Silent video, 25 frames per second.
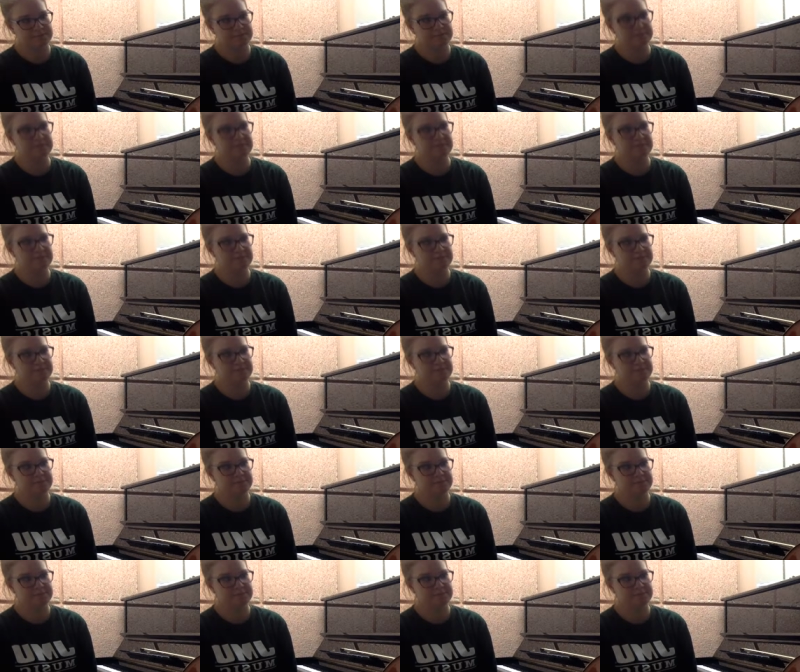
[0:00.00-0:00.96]
Mm-hmm.
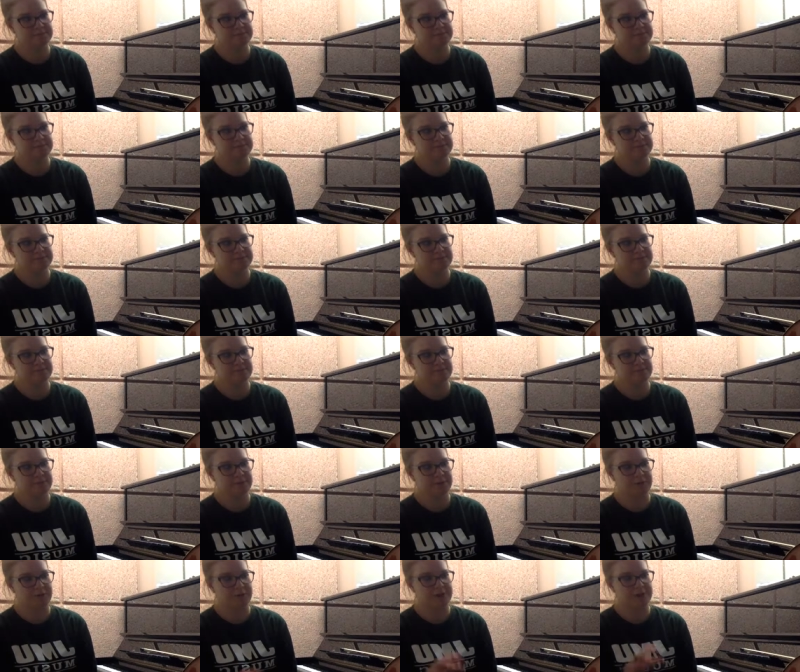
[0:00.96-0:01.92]

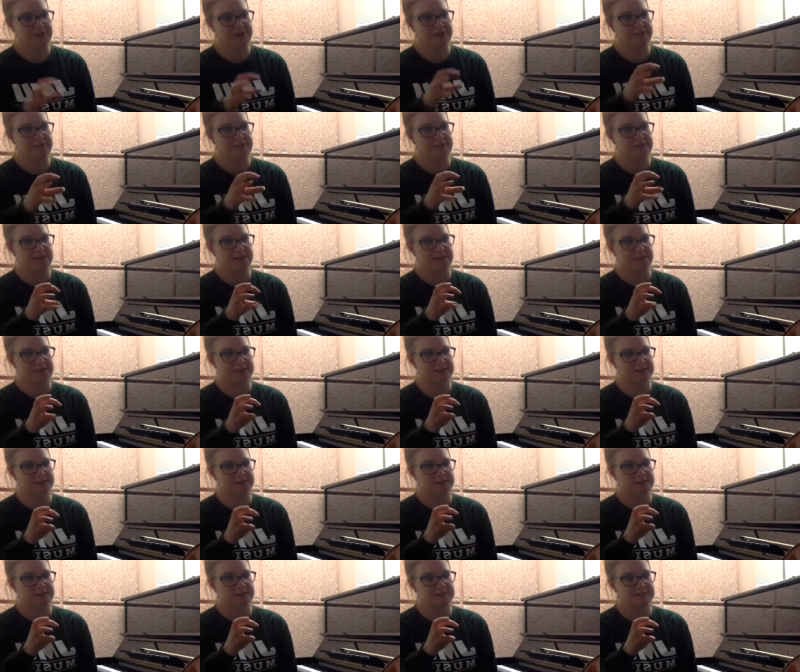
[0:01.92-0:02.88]
Okay, and then the
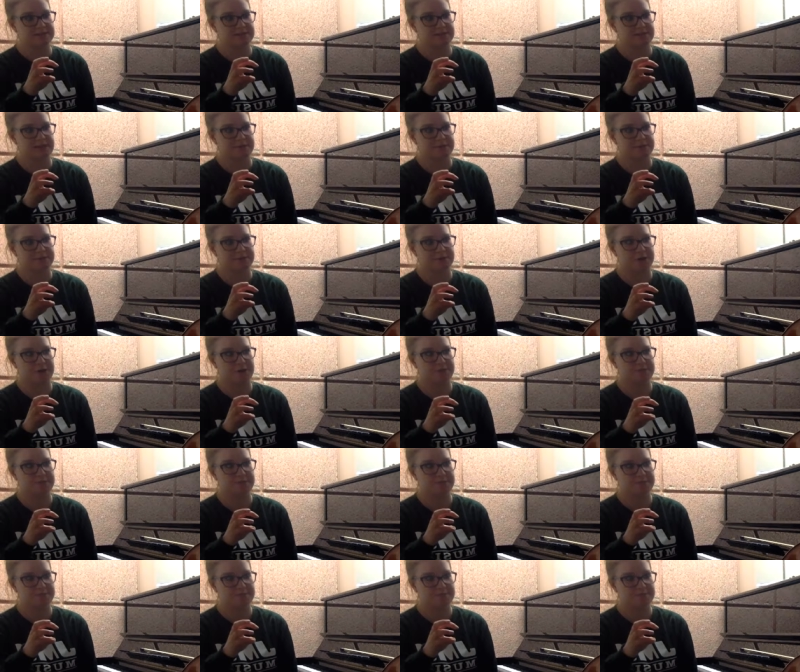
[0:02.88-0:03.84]
next is F sharp.
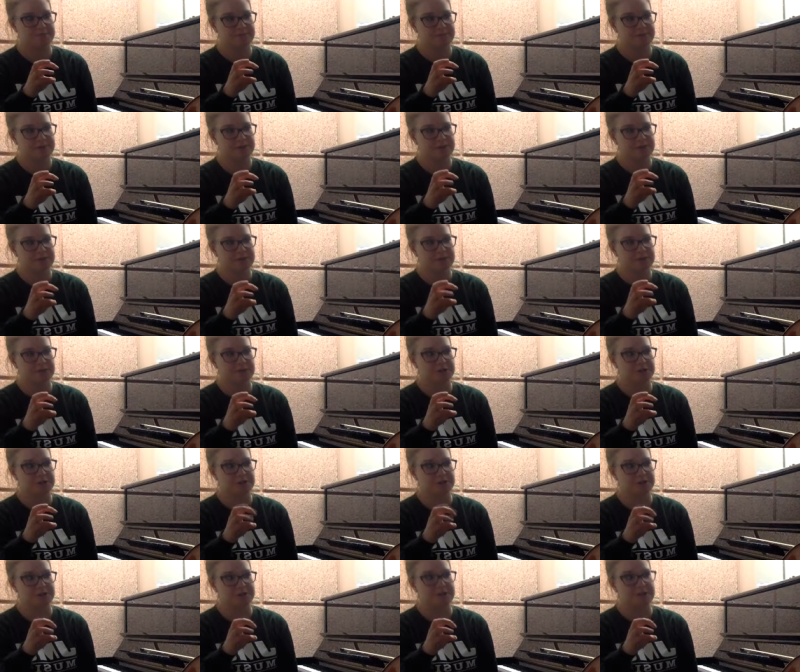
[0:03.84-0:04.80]
So you're going to
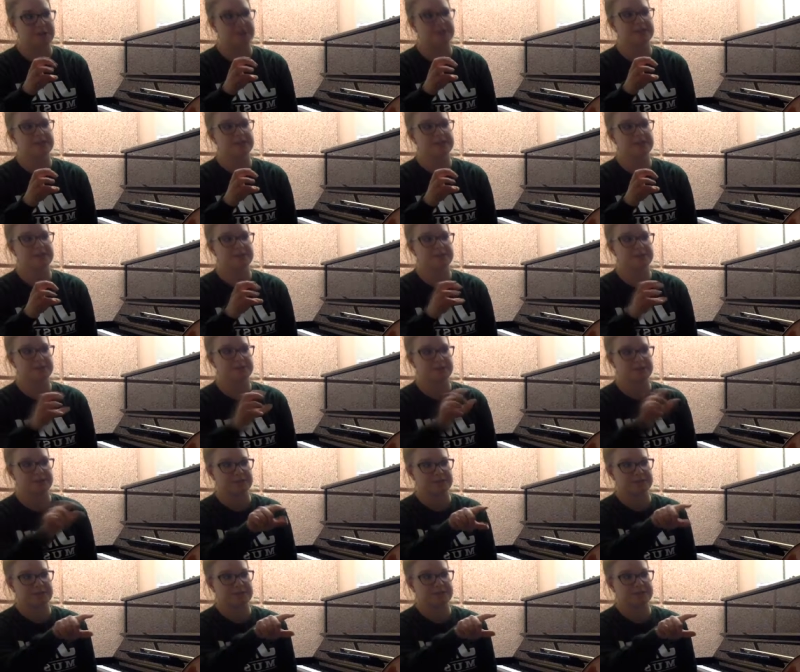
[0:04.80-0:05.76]
use your pinky, and you're going to be
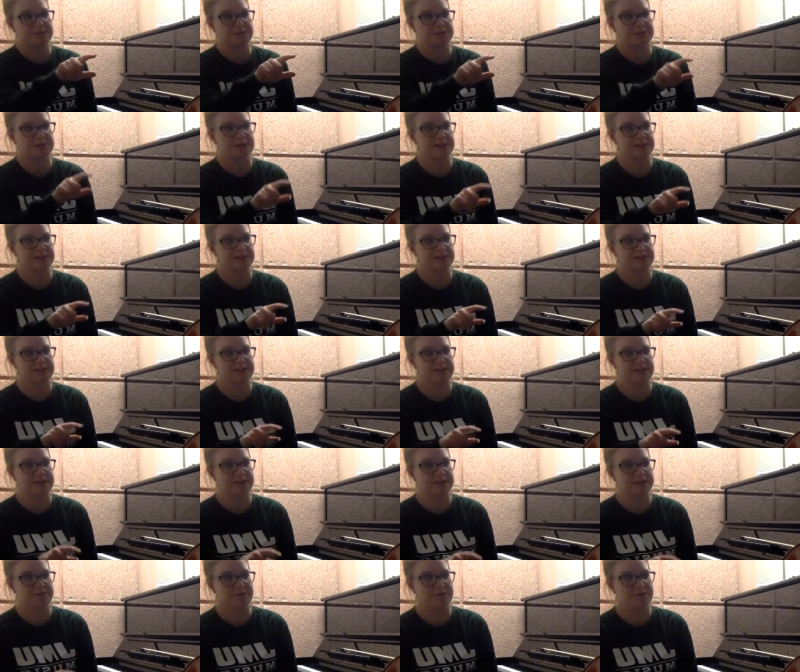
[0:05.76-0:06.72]
on the same string,
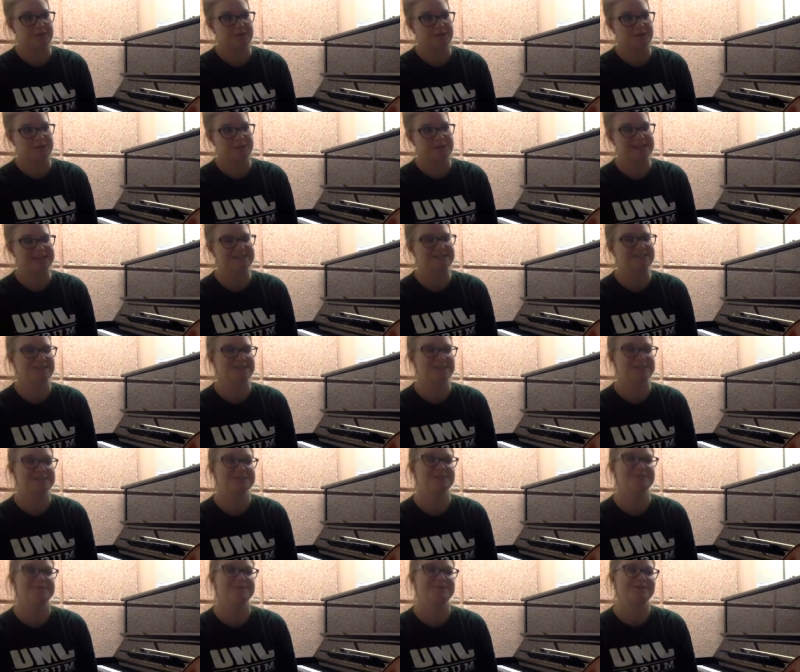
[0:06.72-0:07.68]
and go... It's a
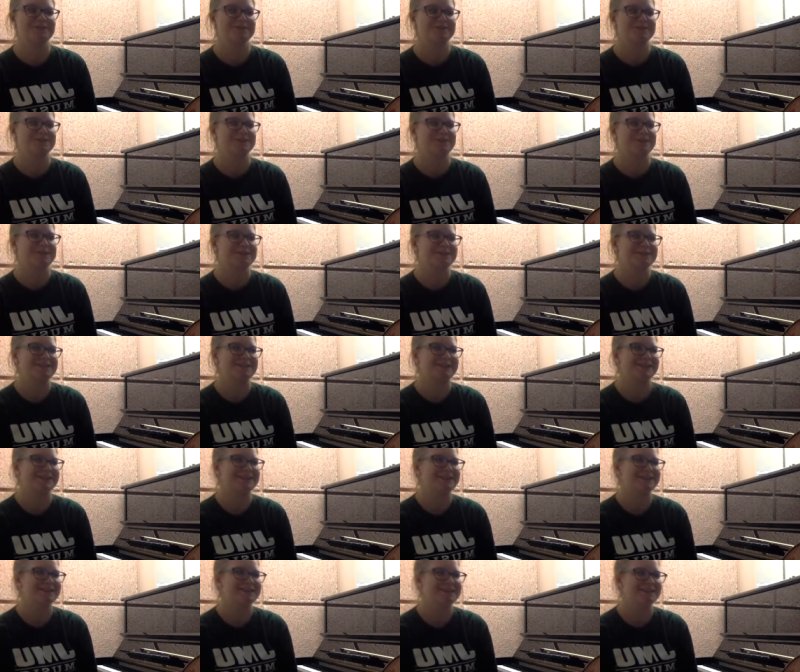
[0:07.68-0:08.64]
bit of a stretch,
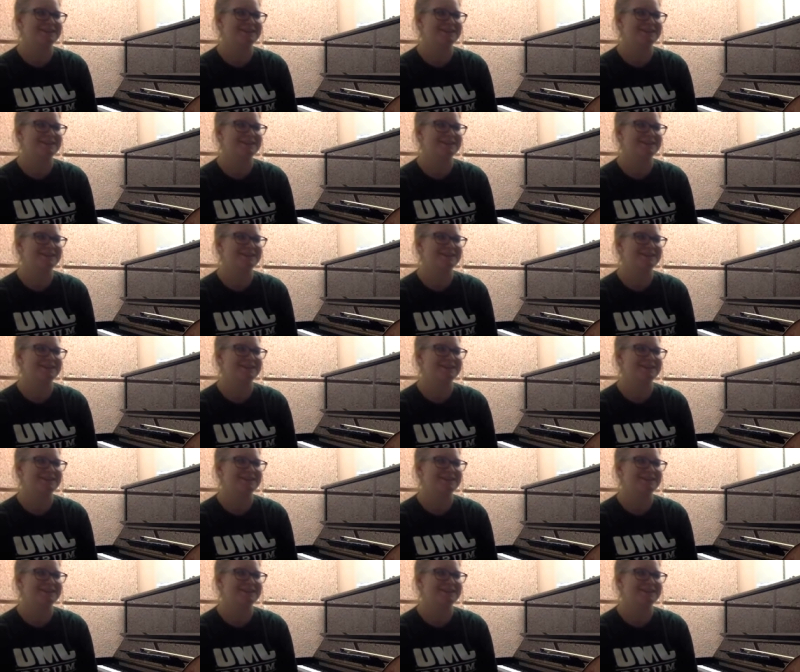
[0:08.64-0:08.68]
yeah.